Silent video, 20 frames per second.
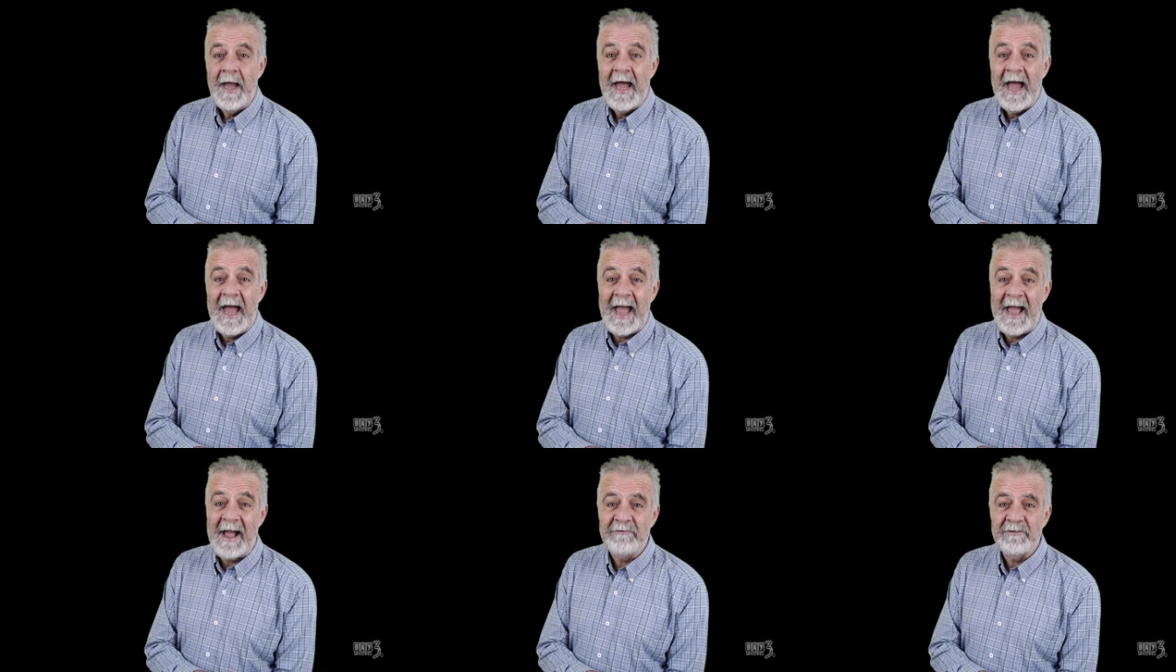
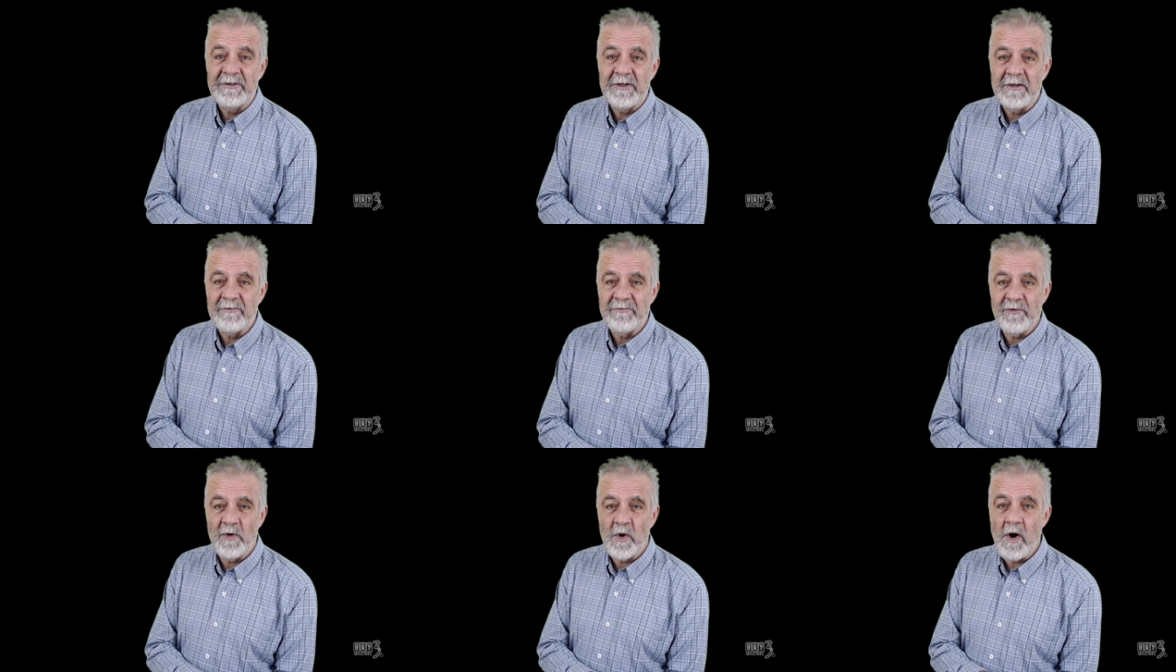have
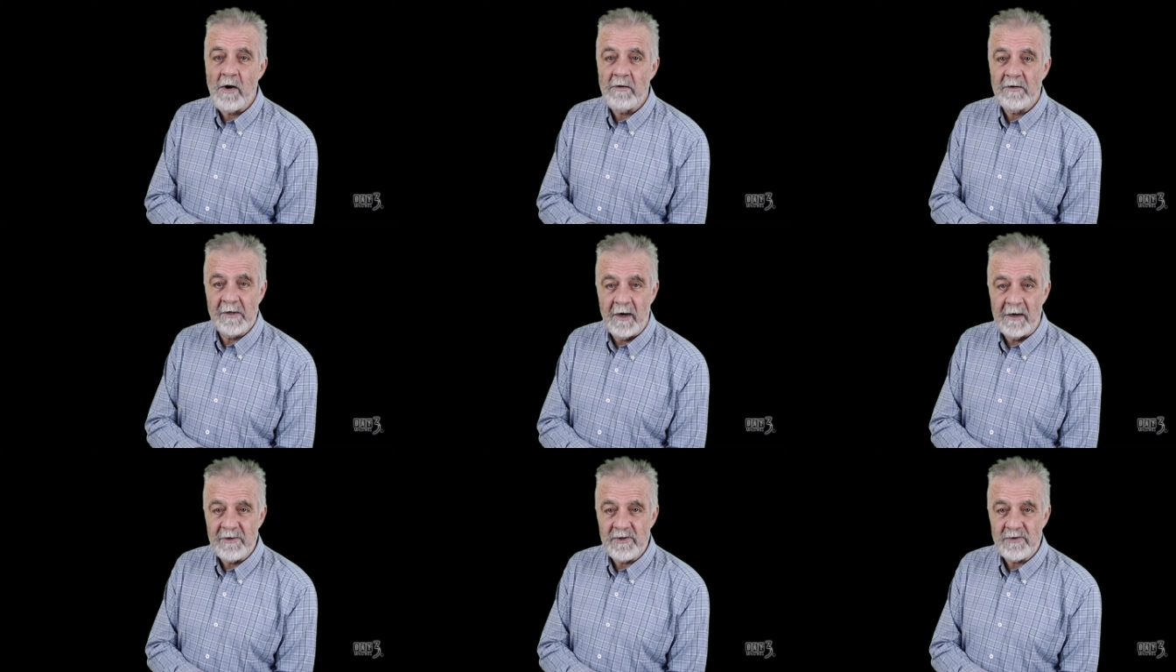done for
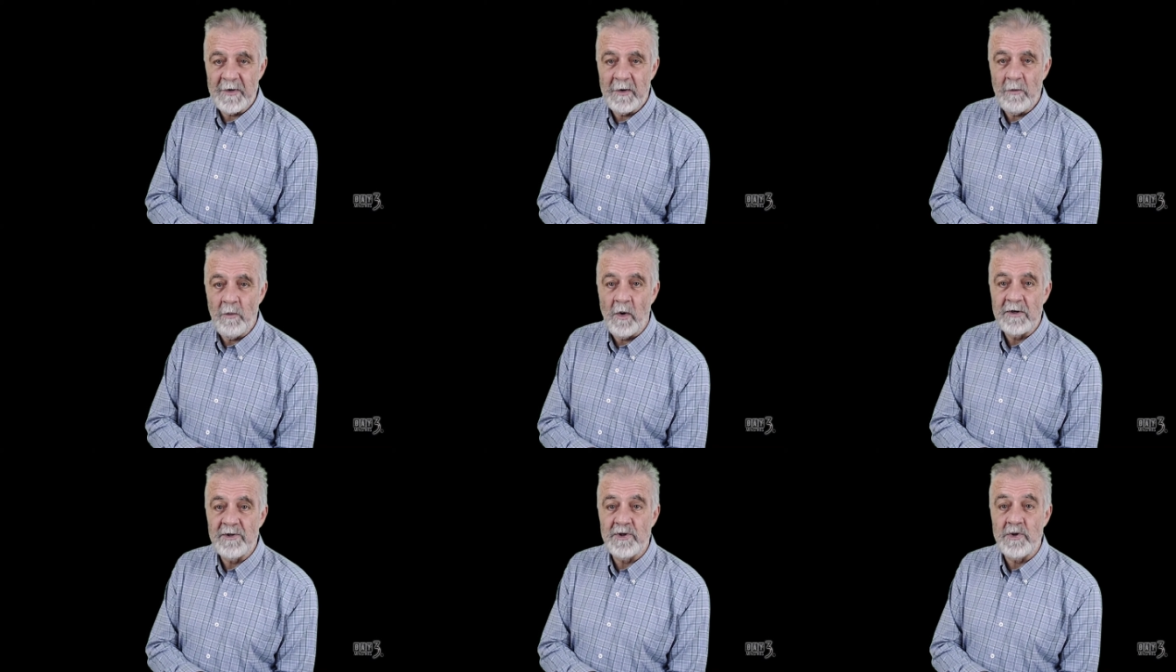our
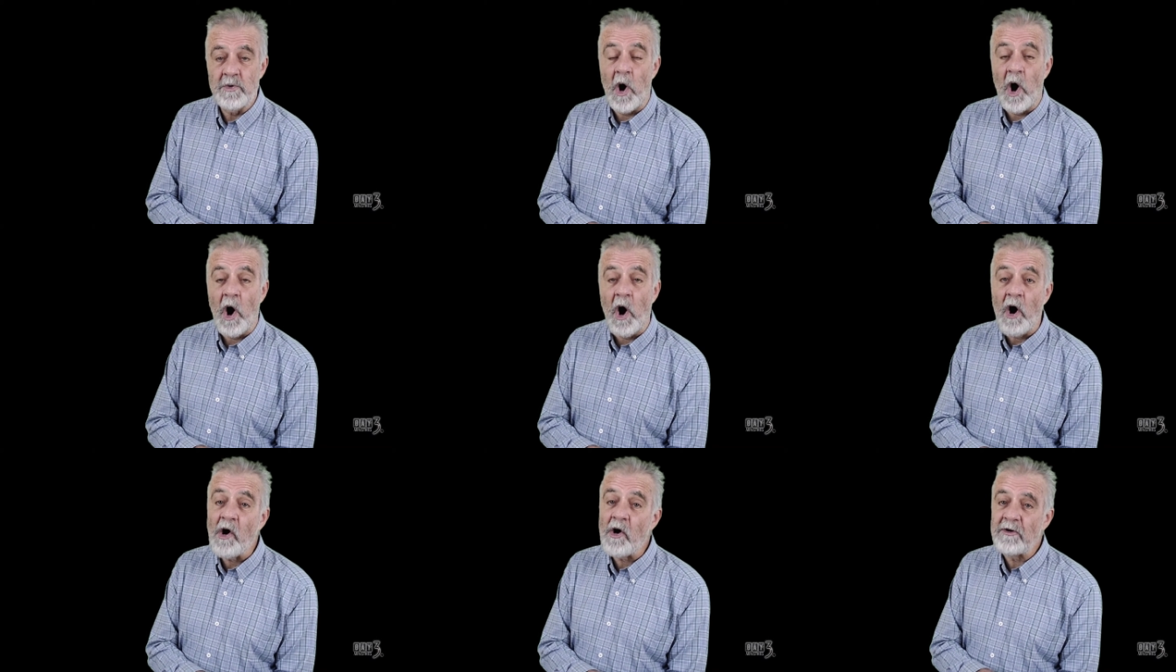country, what you
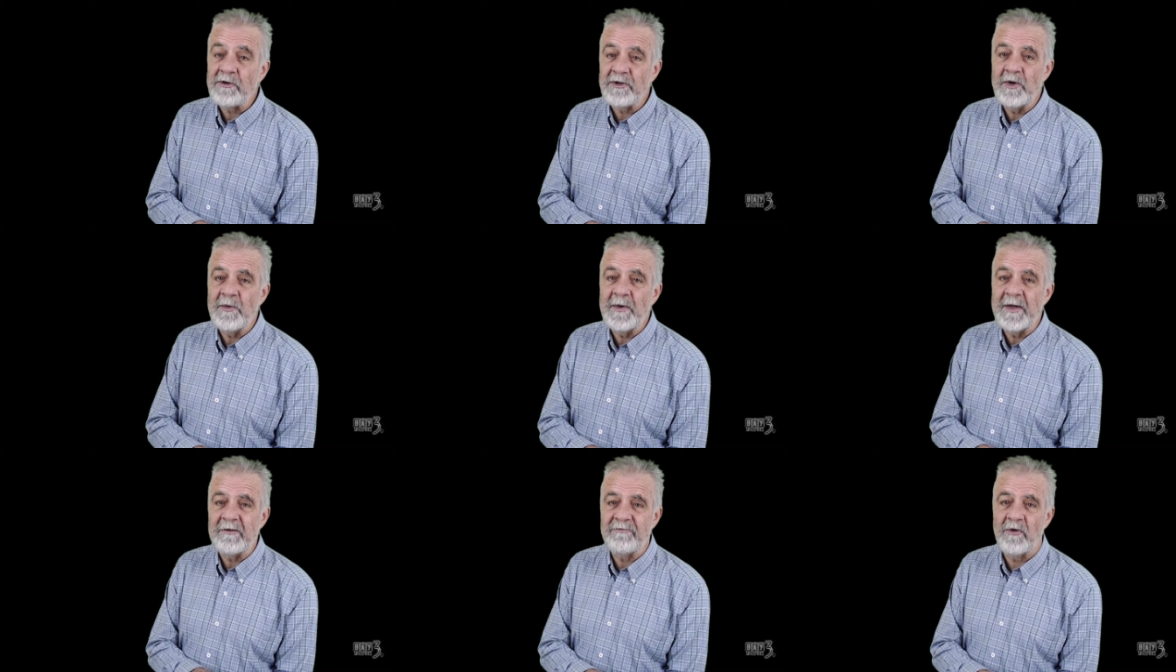are
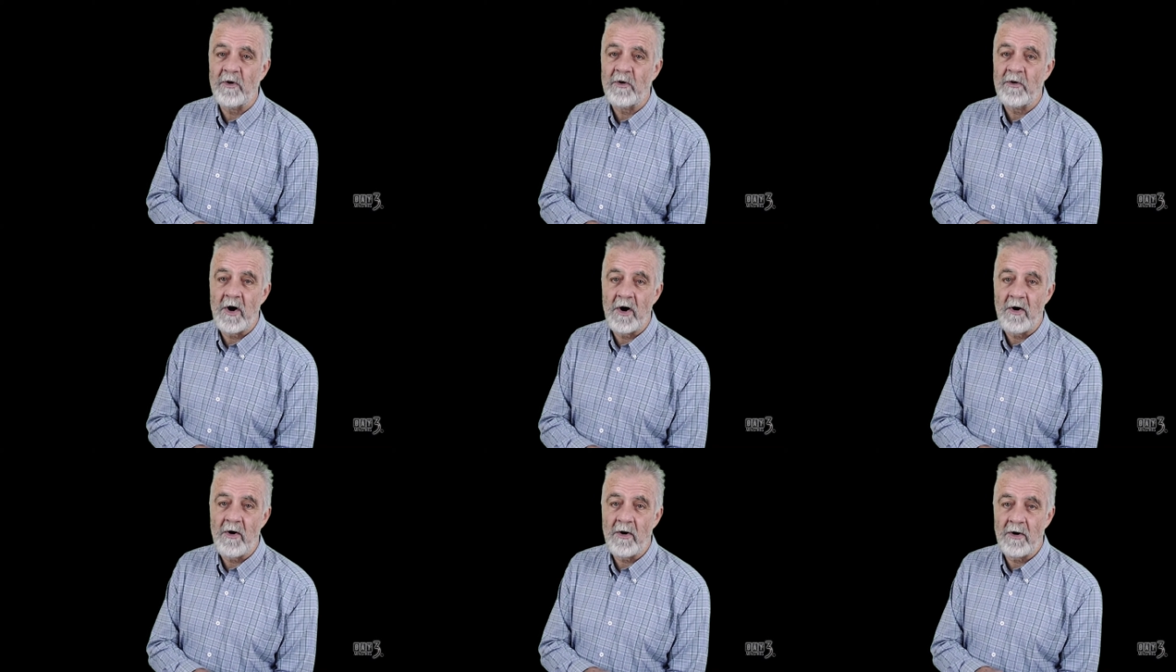doing
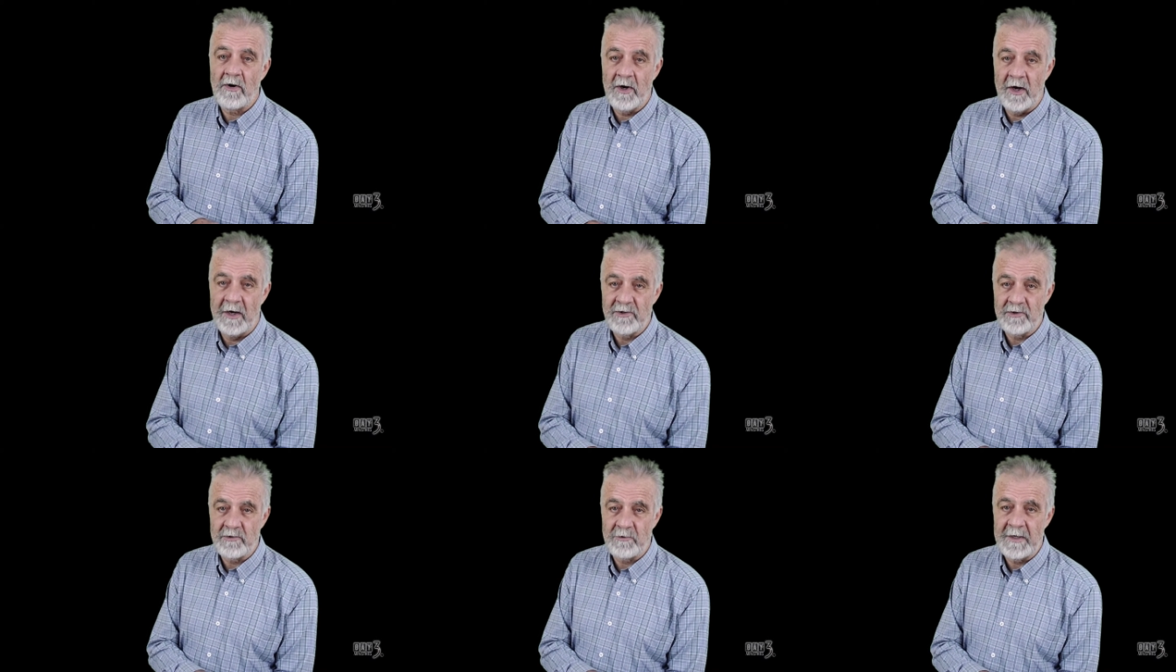for our
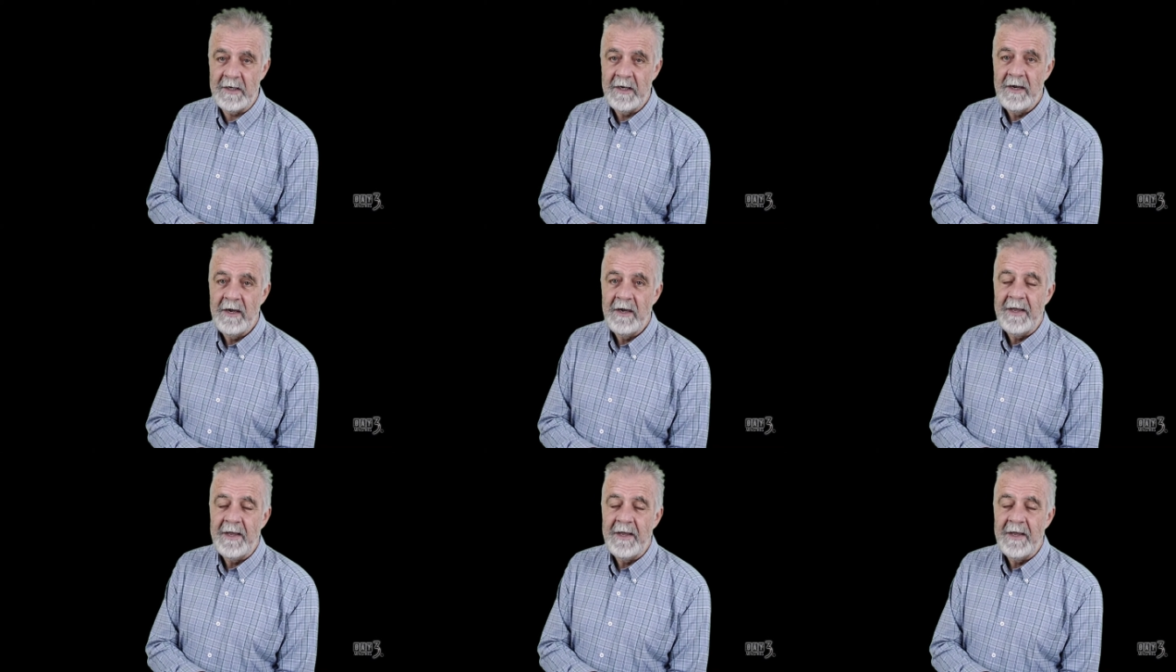country,